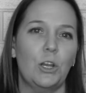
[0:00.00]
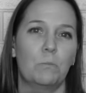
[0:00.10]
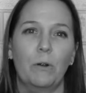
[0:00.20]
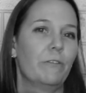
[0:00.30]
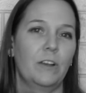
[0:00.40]

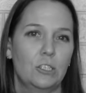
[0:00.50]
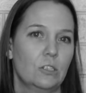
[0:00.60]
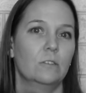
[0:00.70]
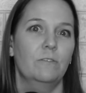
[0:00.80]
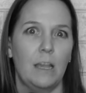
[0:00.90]

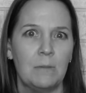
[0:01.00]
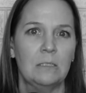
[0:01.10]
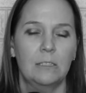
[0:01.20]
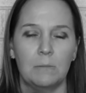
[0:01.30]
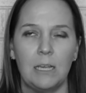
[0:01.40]
professional
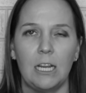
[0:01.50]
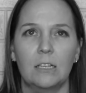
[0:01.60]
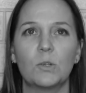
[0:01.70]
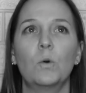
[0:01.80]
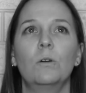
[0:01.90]
famous
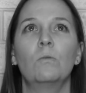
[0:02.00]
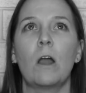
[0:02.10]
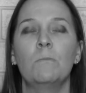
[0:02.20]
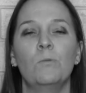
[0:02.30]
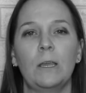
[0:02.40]
comedians. Or
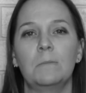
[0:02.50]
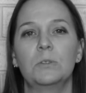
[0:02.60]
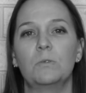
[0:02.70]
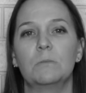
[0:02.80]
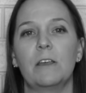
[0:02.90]
Robin
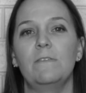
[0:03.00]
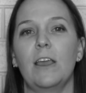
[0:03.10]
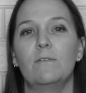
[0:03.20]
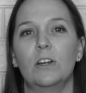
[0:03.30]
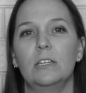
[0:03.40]
Williams was my
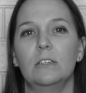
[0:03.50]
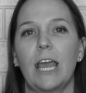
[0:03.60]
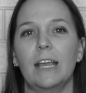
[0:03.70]
favorite,